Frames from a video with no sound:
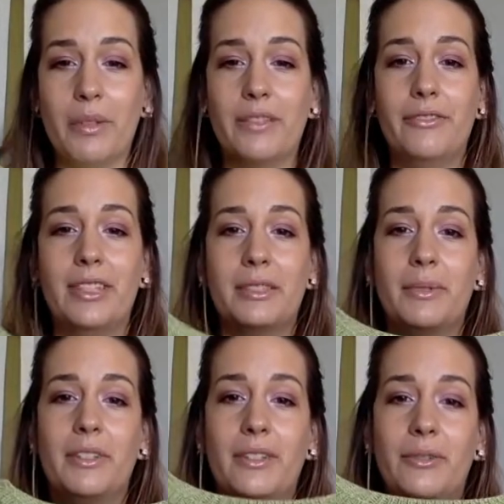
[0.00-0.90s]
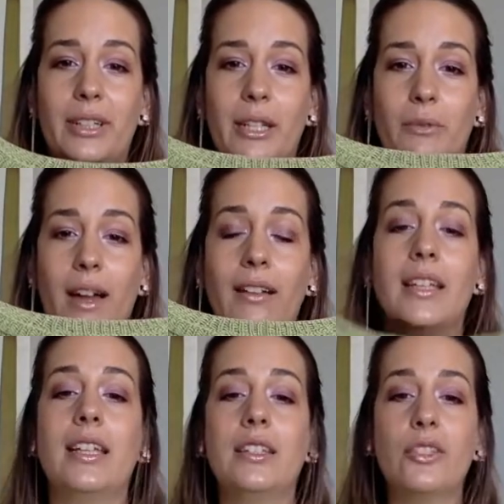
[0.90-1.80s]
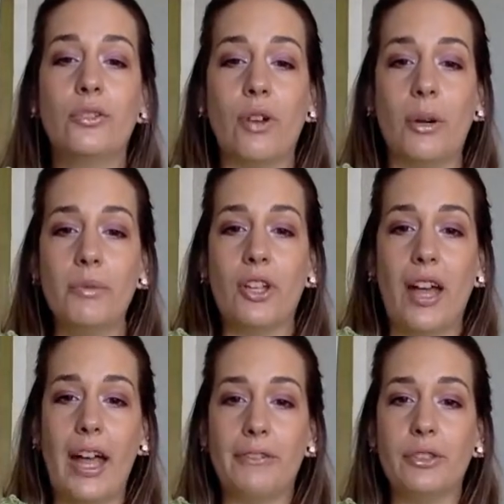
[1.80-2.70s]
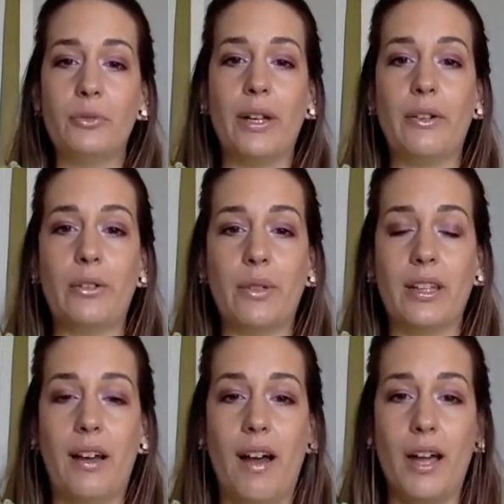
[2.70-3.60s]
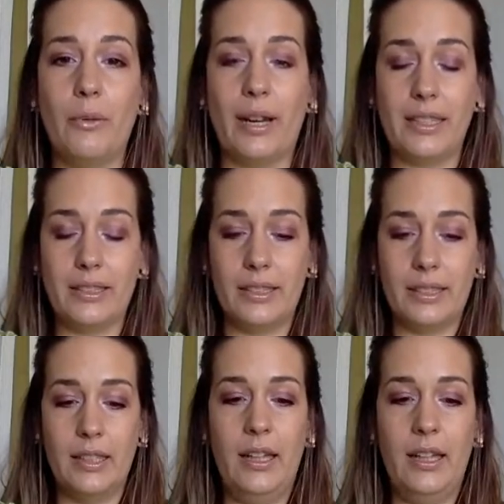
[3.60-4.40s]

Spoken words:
It fits me really well. It is cropped, so I have to wear it with a high-waisted